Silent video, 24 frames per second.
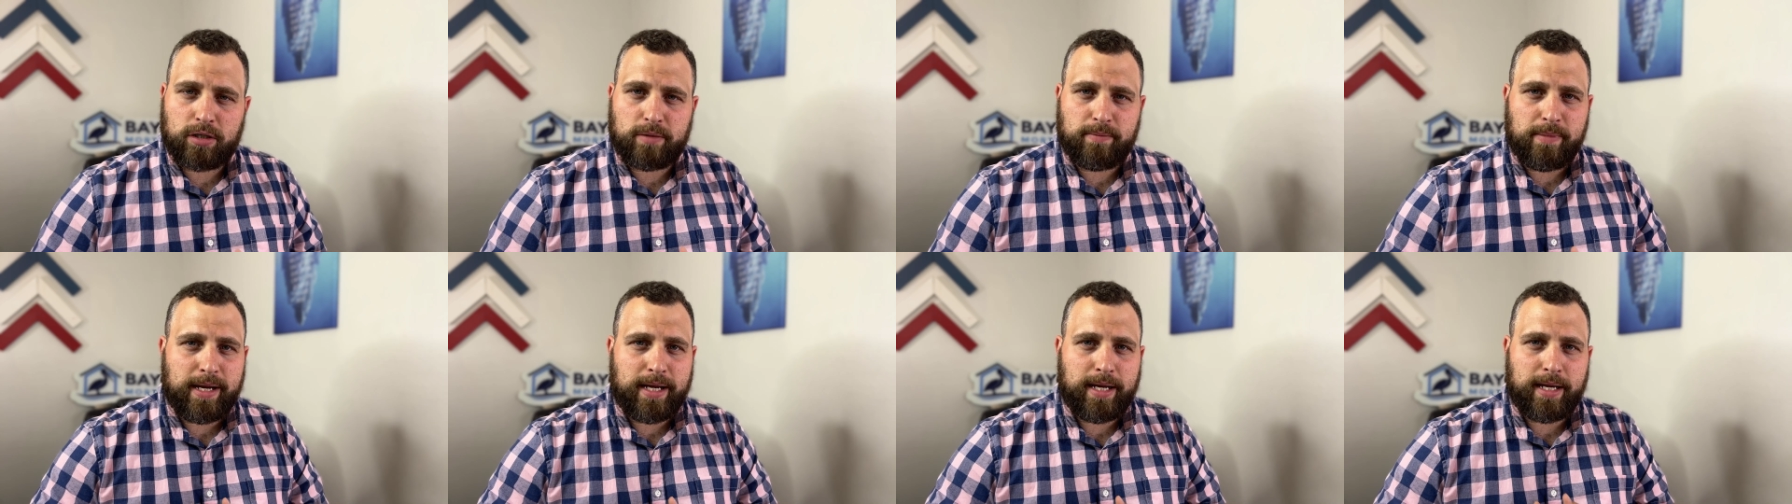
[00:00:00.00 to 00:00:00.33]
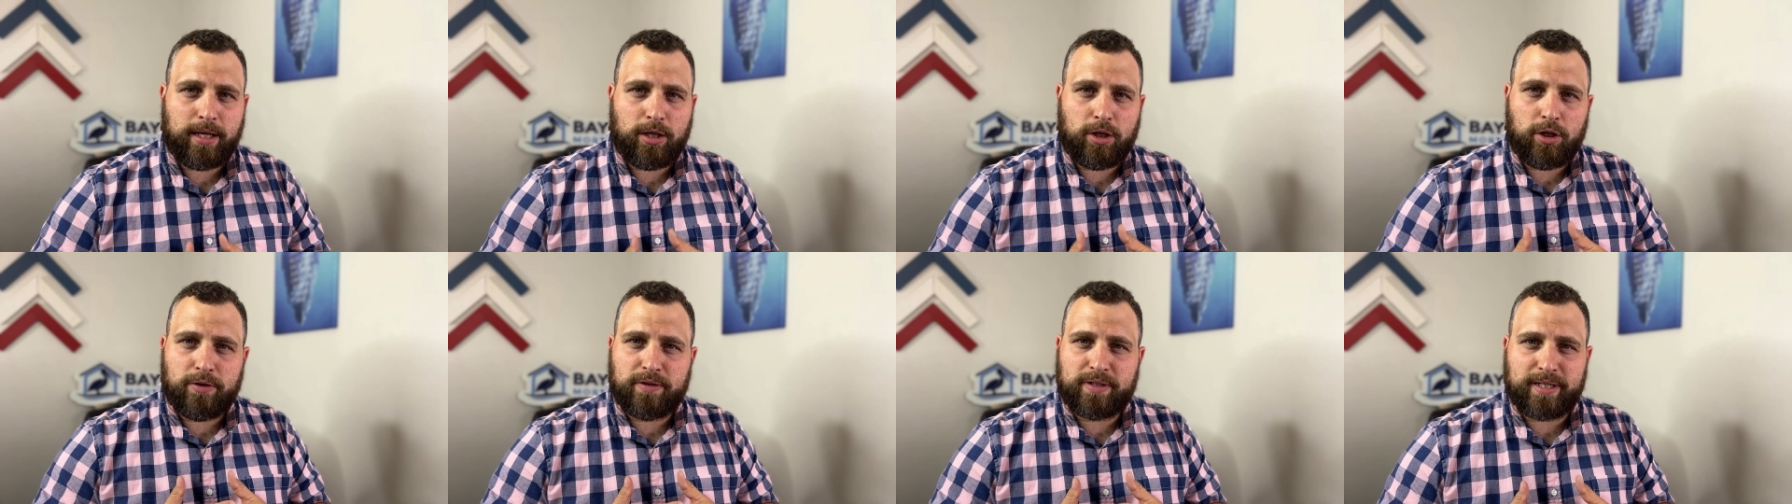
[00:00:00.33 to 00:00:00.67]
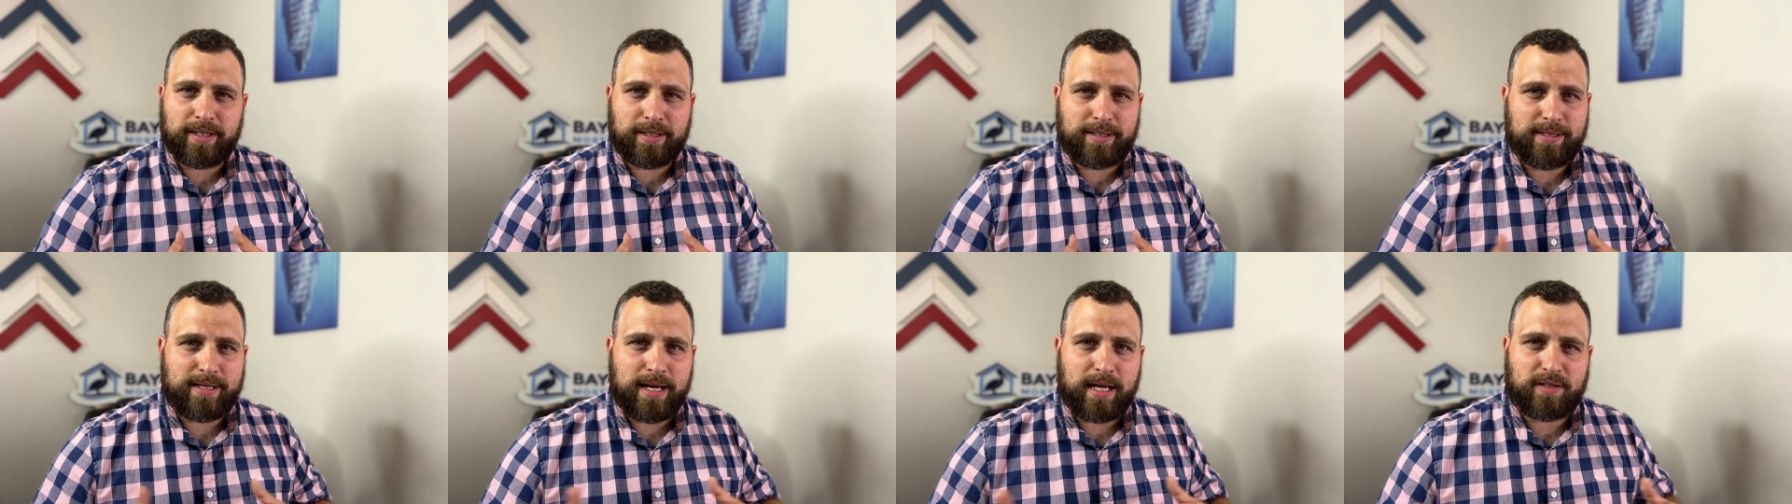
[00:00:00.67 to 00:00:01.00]
meaning you
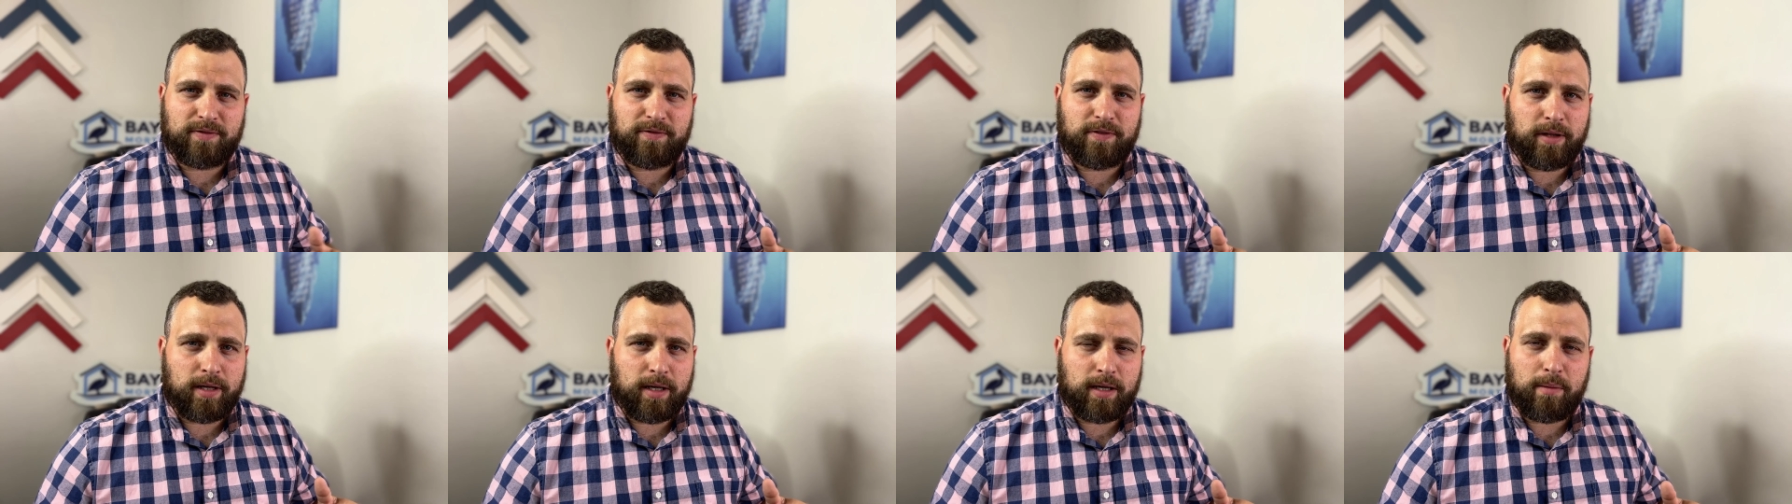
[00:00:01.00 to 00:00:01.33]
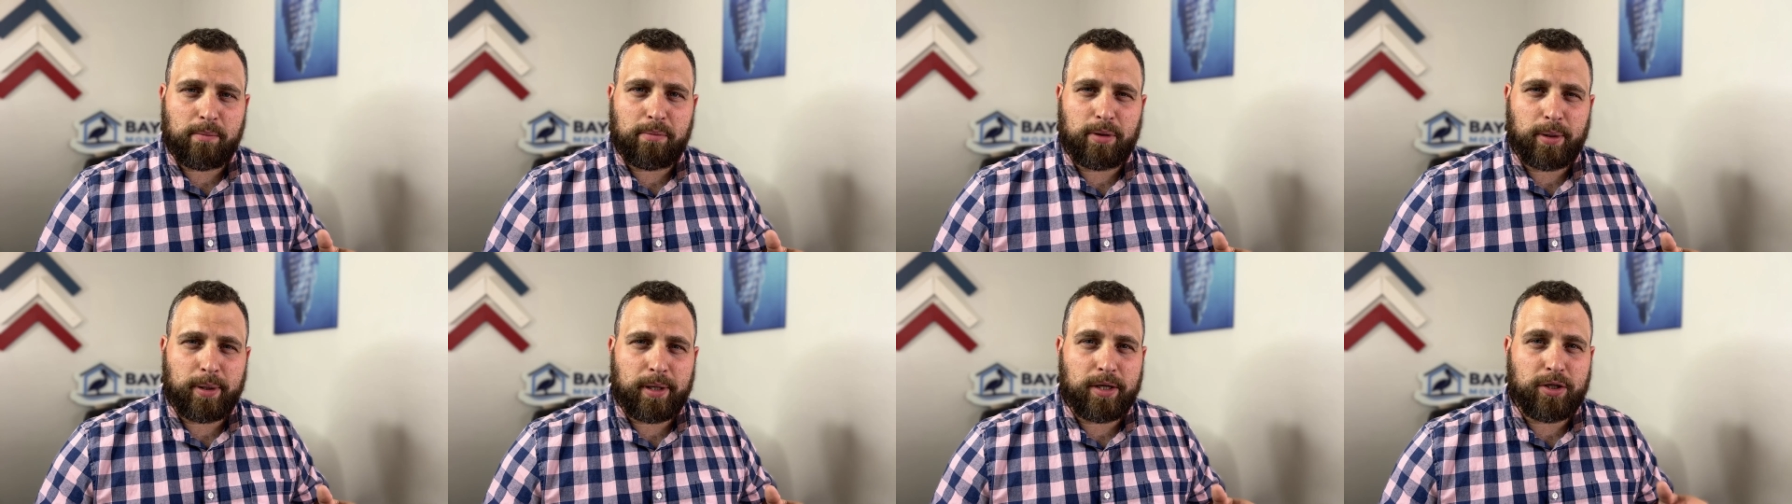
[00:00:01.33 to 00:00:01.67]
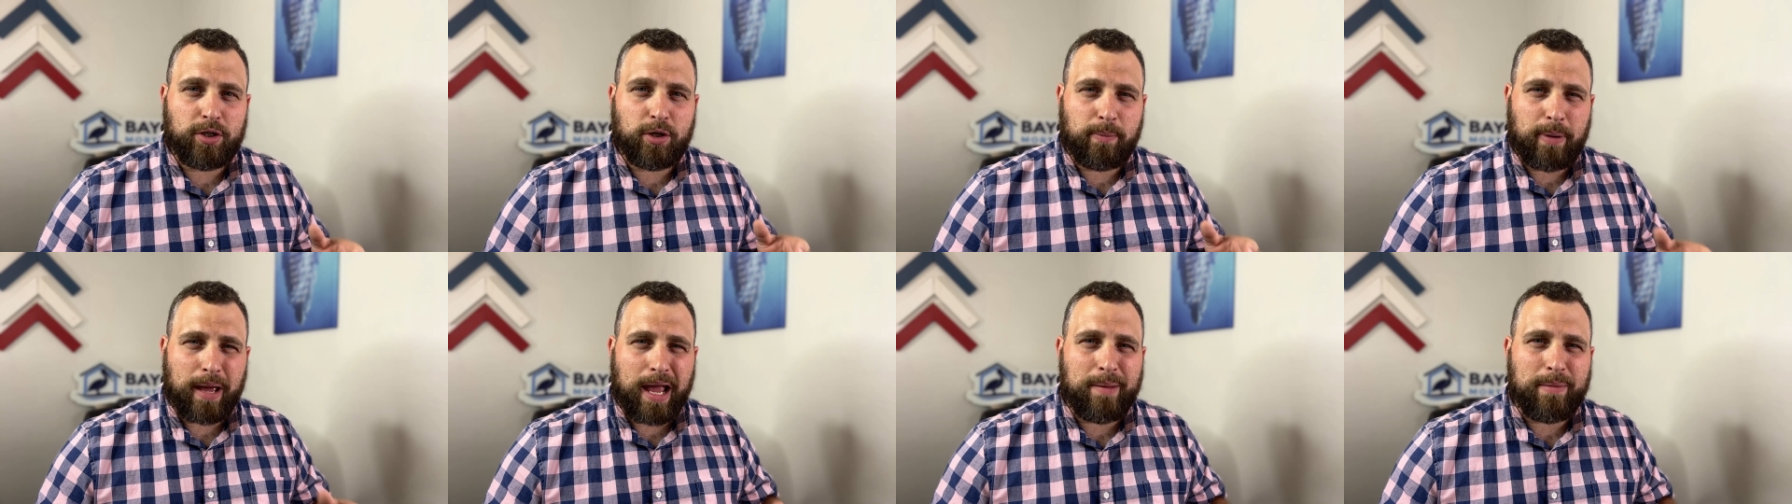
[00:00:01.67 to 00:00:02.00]
successfully completed
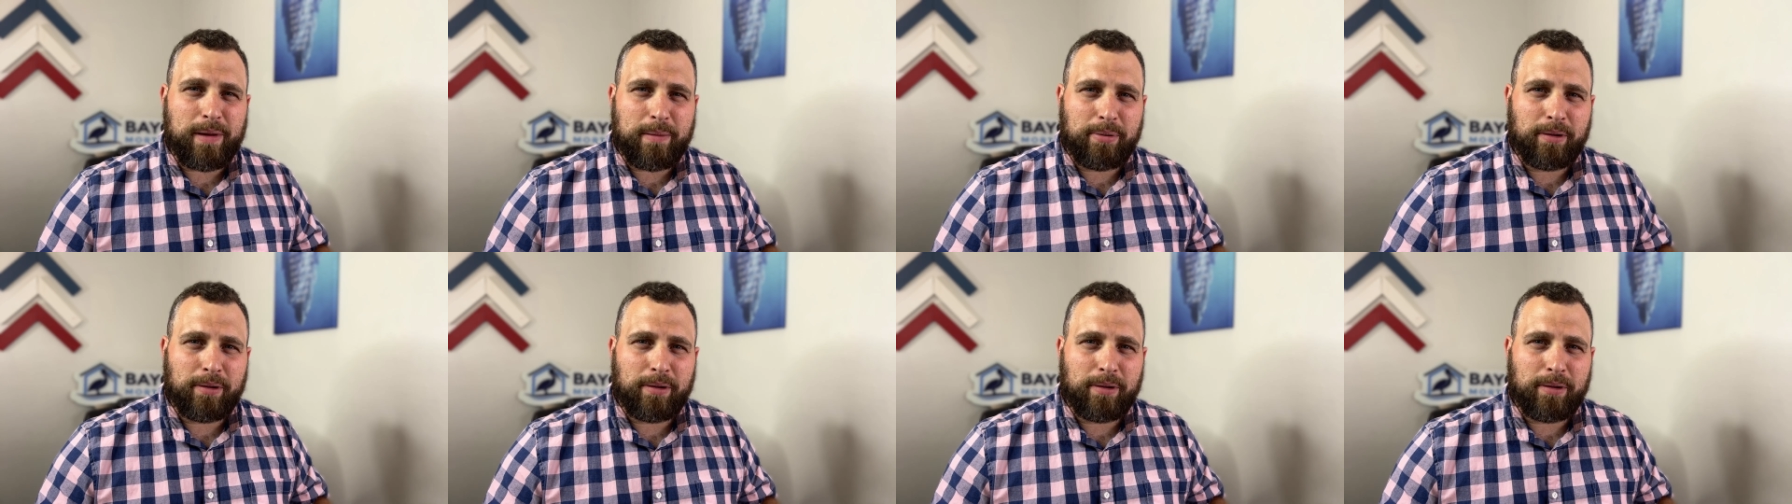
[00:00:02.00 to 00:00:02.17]
your payment